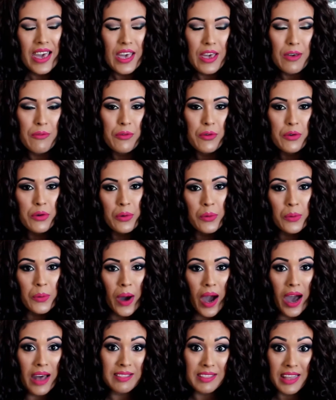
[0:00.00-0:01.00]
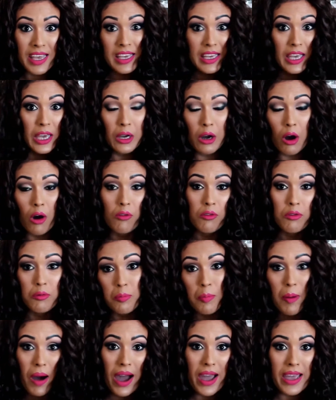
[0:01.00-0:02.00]
if you are thinking
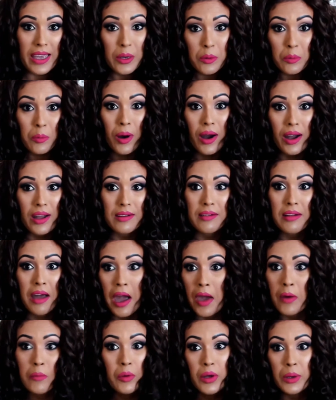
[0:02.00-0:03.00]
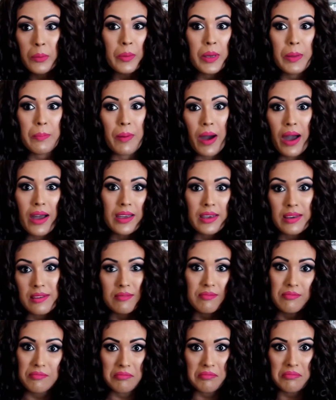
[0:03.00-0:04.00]
of buying one, I will be buying
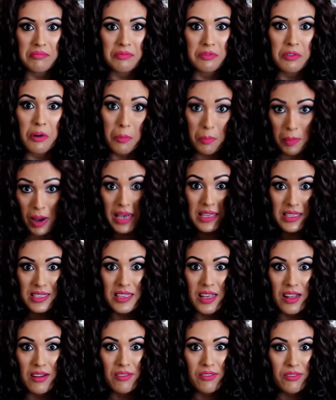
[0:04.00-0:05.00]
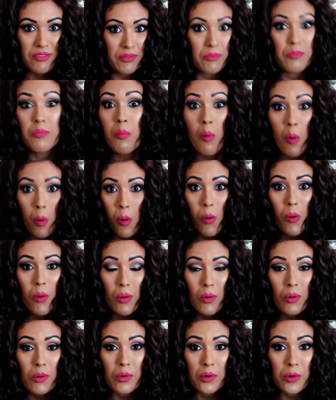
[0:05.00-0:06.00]
for myself more
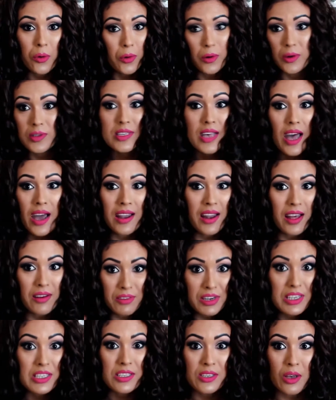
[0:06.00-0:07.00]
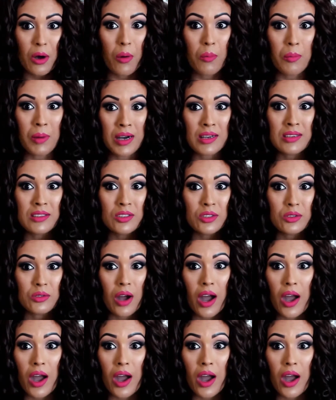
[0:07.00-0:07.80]
because I love it so much.